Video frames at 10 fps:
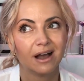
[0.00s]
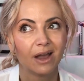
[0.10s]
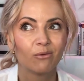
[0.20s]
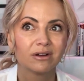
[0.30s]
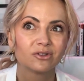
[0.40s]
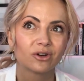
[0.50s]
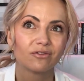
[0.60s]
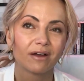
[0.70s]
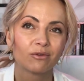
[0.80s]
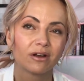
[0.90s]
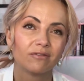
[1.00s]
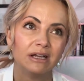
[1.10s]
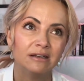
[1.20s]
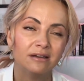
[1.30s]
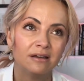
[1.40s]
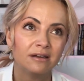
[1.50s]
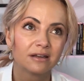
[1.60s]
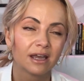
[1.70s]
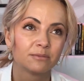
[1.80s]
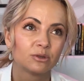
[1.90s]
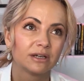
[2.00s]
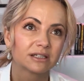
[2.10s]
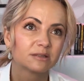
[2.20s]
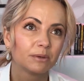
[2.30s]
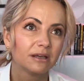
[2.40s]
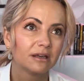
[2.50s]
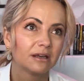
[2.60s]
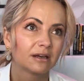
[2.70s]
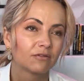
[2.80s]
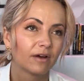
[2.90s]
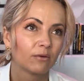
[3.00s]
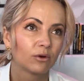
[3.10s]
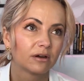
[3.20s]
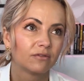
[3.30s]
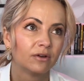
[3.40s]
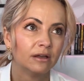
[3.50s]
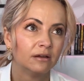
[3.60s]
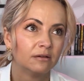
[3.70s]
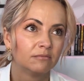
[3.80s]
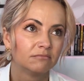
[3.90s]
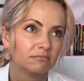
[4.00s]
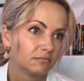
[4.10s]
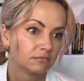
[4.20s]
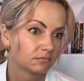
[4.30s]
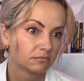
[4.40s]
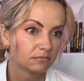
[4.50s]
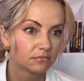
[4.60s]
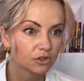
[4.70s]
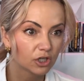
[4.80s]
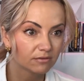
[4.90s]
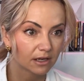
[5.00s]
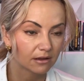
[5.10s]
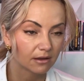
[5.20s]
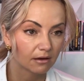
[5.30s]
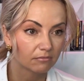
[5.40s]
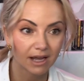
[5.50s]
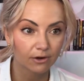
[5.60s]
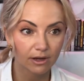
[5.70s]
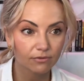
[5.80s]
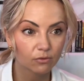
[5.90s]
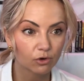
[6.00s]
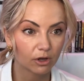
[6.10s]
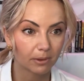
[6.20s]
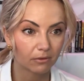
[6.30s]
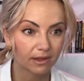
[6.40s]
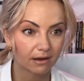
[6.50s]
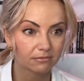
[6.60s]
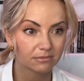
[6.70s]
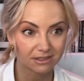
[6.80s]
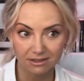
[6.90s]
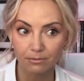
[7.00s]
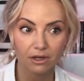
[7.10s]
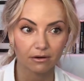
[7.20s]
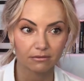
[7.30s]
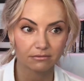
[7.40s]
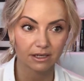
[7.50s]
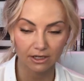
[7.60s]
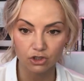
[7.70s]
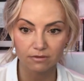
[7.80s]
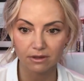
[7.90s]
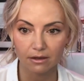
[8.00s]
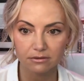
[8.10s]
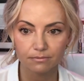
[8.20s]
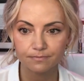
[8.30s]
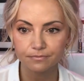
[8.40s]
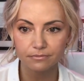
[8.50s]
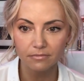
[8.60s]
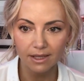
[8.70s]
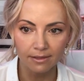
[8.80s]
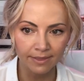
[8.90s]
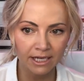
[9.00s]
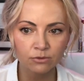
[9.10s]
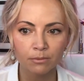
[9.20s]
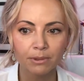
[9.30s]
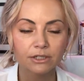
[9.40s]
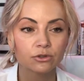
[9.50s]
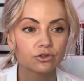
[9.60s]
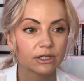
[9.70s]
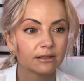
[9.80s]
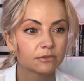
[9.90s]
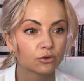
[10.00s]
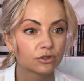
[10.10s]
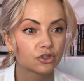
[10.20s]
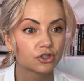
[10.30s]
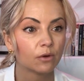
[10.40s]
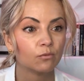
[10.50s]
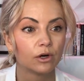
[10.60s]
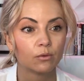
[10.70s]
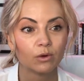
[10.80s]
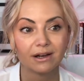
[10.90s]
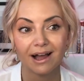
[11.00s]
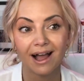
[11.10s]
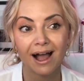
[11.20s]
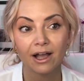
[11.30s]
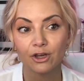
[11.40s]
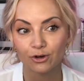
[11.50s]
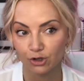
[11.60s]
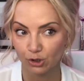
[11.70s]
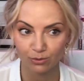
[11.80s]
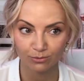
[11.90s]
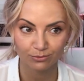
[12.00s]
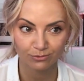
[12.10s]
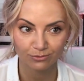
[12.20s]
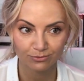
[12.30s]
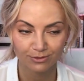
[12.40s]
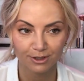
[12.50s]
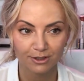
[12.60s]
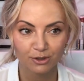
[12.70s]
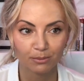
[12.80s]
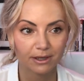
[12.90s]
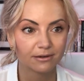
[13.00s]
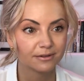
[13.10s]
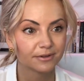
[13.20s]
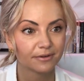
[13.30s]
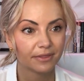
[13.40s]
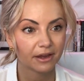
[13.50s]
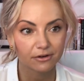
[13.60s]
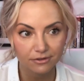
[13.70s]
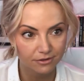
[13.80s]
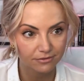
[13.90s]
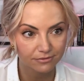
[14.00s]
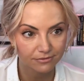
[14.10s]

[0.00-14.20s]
I wonder if I would have came to E X P and if I would have achieved anything. I don't have to worry about that because I'm here and I achieve things. Next one, build your dreams or someone will hire you to build theirs.